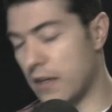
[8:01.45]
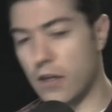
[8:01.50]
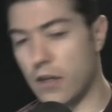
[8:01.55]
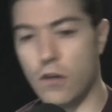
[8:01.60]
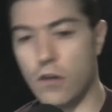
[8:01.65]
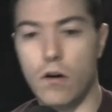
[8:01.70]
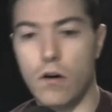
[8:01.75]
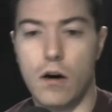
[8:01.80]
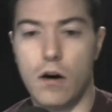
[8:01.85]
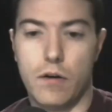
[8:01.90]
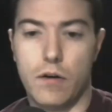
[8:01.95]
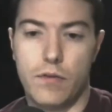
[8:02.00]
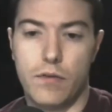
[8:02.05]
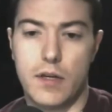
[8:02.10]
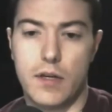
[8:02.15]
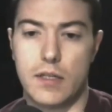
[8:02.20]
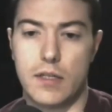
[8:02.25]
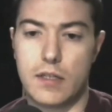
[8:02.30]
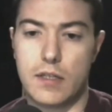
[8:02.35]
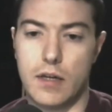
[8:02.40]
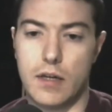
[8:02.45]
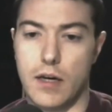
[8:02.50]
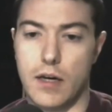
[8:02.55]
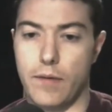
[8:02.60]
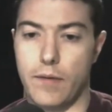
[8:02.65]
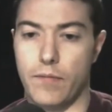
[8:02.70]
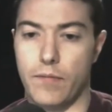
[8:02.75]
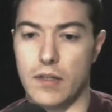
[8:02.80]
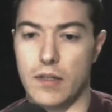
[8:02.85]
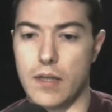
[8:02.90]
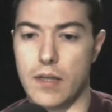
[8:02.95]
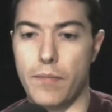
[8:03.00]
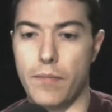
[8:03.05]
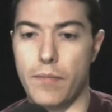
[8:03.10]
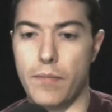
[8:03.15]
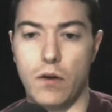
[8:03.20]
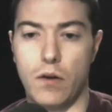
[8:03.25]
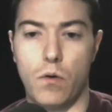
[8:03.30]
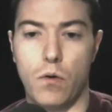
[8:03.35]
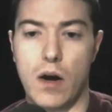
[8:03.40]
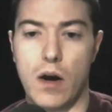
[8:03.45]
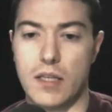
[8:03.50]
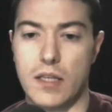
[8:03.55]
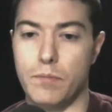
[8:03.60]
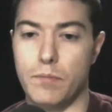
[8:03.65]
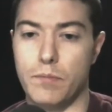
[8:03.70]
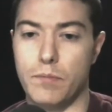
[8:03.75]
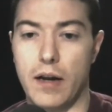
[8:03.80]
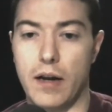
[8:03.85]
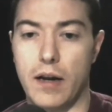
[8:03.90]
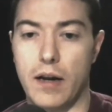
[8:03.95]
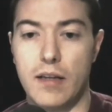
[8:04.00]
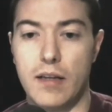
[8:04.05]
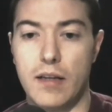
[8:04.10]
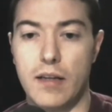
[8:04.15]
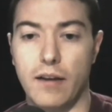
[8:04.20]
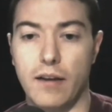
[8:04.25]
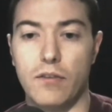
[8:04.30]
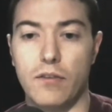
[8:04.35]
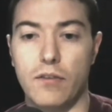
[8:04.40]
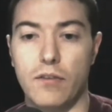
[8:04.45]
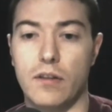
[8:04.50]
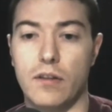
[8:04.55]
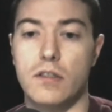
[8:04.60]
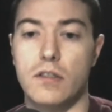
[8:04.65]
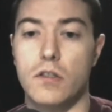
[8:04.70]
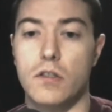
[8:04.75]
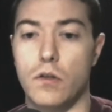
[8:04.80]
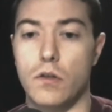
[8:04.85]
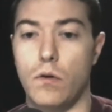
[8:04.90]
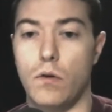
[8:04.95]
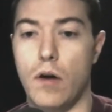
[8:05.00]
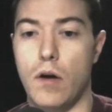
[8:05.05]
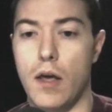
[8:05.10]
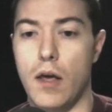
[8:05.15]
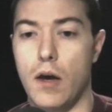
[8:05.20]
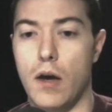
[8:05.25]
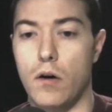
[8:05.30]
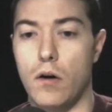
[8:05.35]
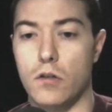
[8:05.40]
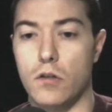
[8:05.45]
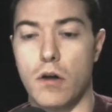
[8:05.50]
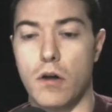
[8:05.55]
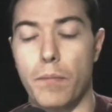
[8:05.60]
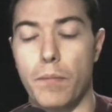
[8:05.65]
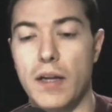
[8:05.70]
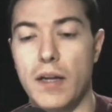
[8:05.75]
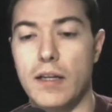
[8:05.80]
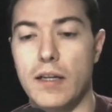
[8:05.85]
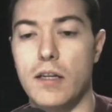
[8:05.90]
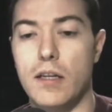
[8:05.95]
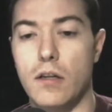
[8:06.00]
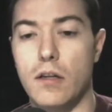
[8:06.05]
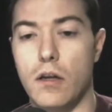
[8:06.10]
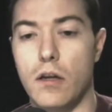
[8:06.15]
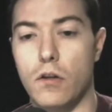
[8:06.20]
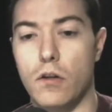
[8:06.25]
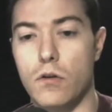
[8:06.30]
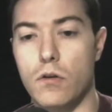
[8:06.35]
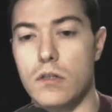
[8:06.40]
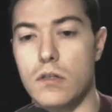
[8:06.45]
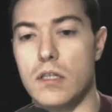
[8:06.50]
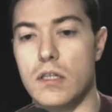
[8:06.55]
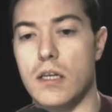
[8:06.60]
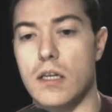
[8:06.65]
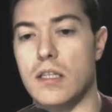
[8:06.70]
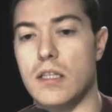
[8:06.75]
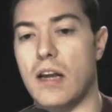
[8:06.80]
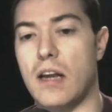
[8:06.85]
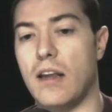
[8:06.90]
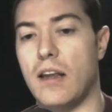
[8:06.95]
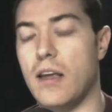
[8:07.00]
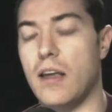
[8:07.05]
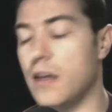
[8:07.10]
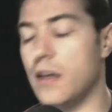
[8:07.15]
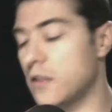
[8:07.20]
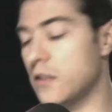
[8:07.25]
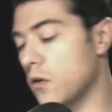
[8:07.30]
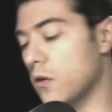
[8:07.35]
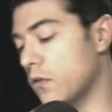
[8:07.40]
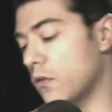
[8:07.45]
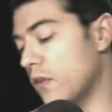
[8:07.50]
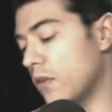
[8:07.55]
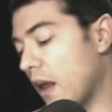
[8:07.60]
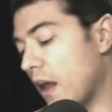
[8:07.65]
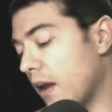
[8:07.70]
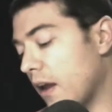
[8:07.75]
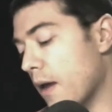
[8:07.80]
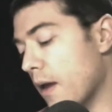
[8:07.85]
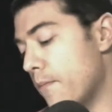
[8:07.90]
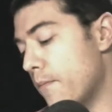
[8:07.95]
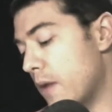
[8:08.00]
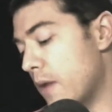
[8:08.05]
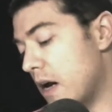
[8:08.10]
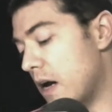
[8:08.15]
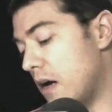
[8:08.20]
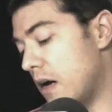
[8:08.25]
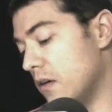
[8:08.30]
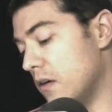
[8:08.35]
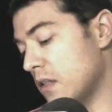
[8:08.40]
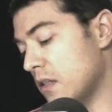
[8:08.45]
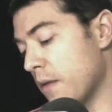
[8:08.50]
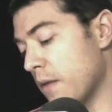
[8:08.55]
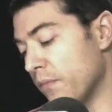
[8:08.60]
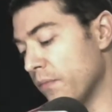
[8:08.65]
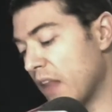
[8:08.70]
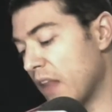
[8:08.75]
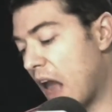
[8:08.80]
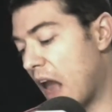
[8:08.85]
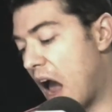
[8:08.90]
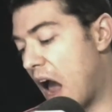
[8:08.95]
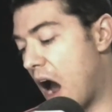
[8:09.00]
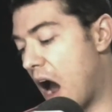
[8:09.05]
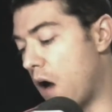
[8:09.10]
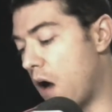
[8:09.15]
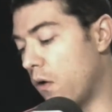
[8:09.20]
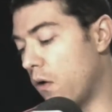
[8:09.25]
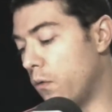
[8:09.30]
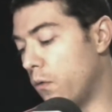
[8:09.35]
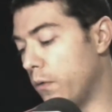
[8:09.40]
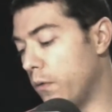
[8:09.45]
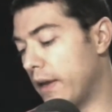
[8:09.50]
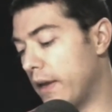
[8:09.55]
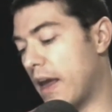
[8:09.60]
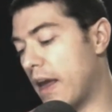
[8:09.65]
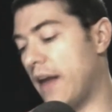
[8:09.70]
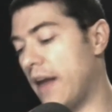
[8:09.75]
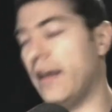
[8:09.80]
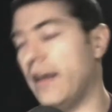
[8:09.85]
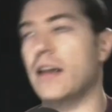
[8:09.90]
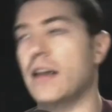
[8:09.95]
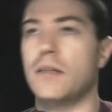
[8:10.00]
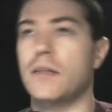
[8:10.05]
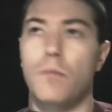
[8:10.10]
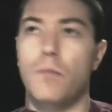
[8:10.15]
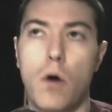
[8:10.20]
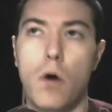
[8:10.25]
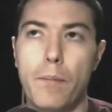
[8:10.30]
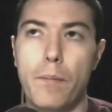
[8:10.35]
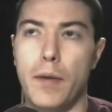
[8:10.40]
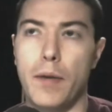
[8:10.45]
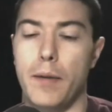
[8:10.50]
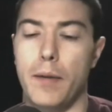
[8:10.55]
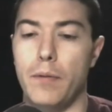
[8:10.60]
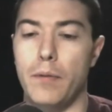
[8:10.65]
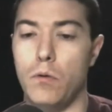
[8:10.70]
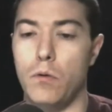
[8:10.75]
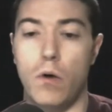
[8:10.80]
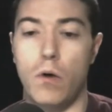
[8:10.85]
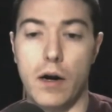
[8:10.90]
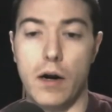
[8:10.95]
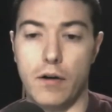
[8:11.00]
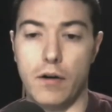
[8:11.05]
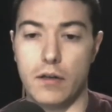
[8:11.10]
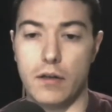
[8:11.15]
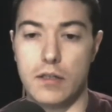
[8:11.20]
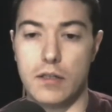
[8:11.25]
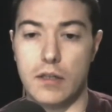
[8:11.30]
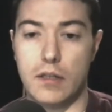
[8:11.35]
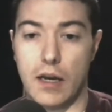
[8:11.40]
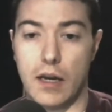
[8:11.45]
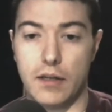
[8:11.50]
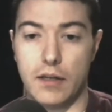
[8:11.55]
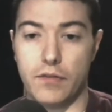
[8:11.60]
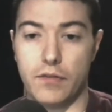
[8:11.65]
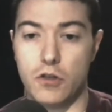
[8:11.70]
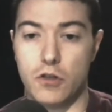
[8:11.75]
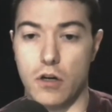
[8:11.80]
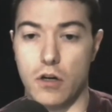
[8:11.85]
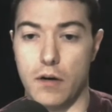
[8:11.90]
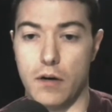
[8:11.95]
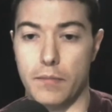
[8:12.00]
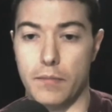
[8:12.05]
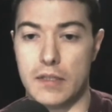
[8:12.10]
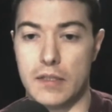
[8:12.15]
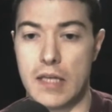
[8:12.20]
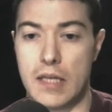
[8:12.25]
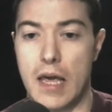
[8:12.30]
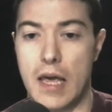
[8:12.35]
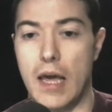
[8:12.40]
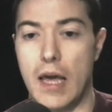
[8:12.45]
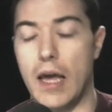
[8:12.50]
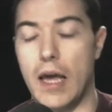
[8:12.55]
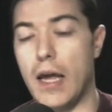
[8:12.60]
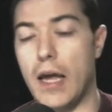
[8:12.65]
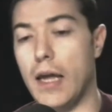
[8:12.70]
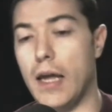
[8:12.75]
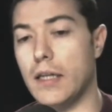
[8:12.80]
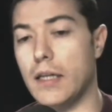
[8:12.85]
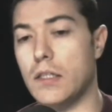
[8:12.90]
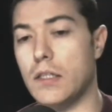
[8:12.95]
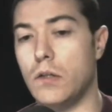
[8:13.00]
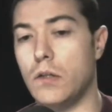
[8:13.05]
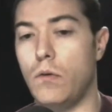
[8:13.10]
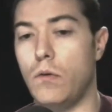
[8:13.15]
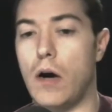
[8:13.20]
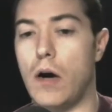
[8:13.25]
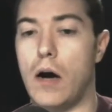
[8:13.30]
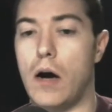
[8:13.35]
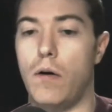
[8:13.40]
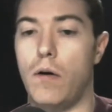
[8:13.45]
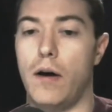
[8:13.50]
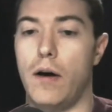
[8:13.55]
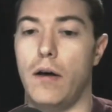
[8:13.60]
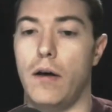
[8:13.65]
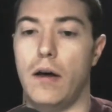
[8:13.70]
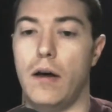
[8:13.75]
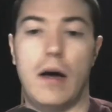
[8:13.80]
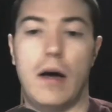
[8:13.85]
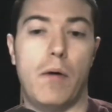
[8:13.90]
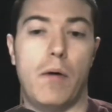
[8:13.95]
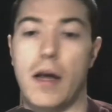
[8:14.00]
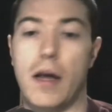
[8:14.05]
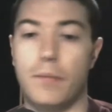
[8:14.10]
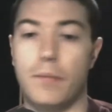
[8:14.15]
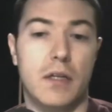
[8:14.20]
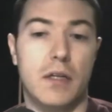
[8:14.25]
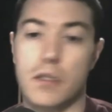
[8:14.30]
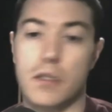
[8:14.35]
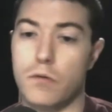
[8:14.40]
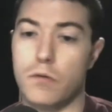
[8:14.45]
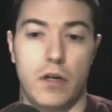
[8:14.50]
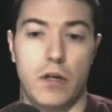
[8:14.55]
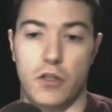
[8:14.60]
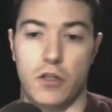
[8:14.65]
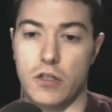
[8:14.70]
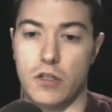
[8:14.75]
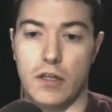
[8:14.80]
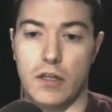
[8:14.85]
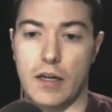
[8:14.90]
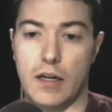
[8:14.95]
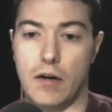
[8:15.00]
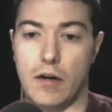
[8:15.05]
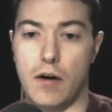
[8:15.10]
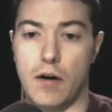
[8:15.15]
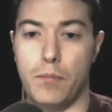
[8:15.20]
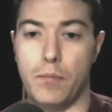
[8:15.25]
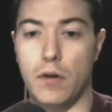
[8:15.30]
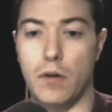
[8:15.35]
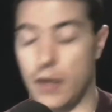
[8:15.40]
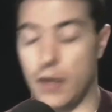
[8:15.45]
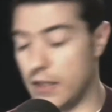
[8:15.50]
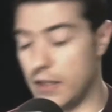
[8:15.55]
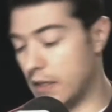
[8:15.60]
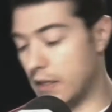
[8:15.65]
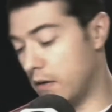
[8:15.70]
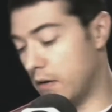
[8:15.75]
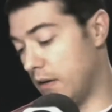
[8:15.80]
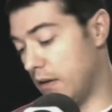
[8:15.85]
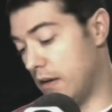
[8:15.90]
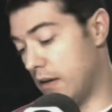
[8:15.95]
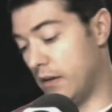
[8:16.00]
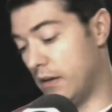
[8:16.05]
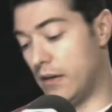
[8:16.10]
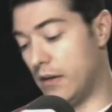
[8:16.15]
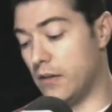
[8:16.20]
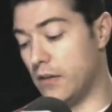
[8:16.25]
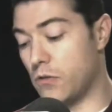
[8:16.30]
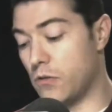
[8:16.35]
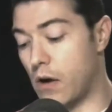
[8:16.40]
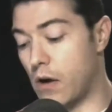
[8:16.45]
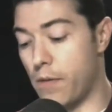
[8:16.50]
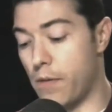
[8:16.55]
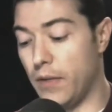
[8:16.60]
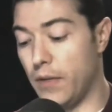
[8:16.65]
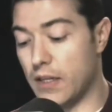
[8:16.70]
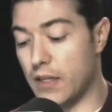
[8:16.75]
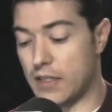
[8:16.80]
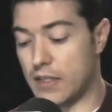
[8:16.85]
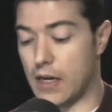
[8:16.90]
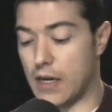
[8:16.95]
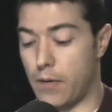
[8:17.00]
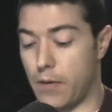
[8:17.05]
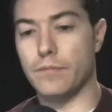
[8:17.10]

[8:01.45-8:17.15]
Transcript: office, somebody who has barely anything to do, was completely useless, and he is to think about how we can get more people who are not native Germans into our administration and our police and into our military.